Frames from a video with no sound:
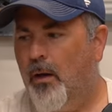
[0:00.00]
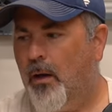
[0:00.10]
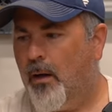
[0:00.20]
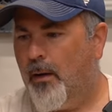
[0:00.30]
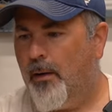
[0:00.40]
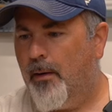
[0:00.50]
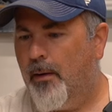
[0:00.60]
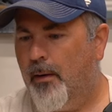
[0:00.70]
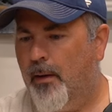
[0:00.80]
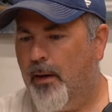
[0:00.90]

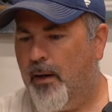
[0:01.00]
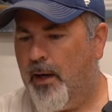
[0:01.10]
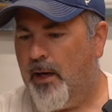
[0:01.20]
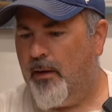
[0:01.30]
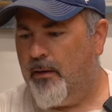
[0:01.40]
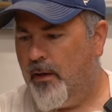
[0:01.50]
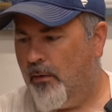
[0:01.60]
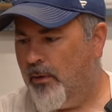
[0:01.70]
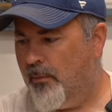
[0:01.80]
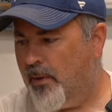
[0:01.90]

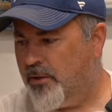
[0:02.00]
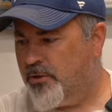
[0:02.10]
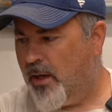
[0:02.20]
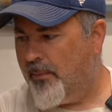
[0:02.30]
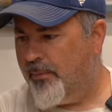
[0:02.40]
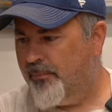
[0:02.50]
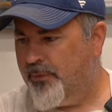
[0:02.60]
in my shop.